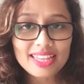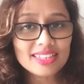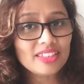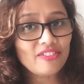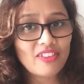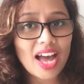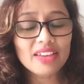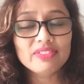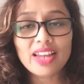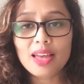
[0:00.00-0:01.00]
These are the
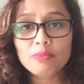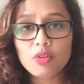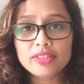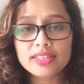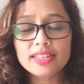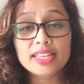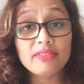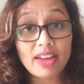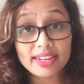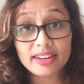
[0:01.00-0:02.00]
5 time monsters
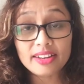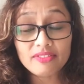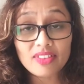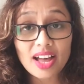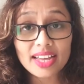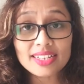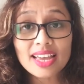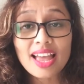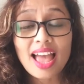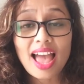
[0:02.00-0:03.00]
I've identified,
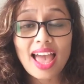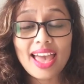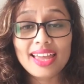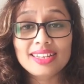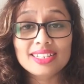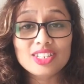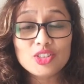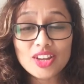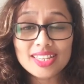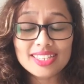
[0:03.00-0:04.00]
and
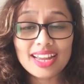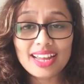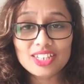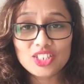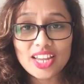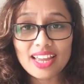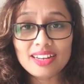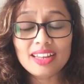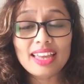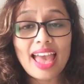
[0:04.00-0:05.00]
tricks that I
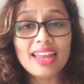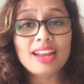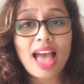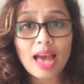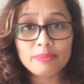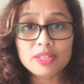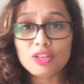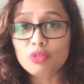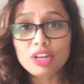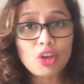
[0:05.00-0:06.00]
shared can
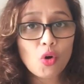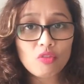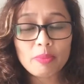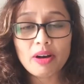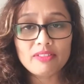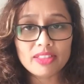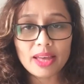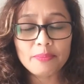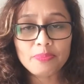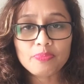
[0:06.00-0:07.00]
absolutely overpower
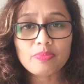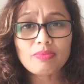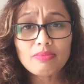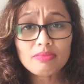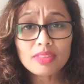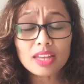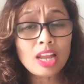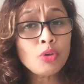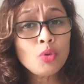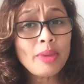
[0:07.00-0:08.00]
them.
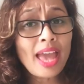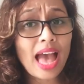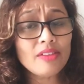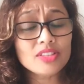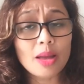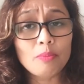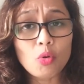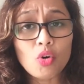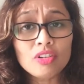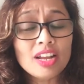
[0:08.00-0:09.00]
Now you may have some
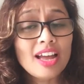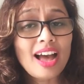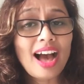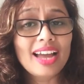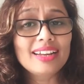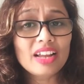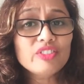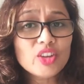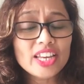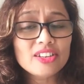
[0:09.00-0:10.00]
more. I'd
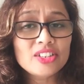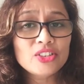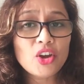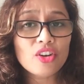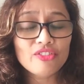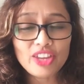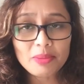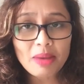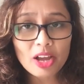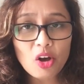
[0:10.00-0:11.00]
love to hear your
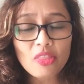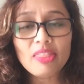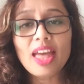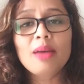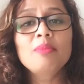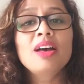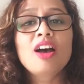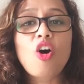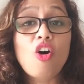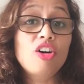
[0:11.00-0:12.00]
feedback on them
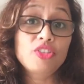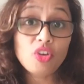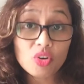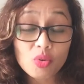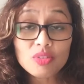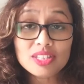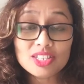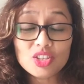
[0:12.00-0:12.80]
or your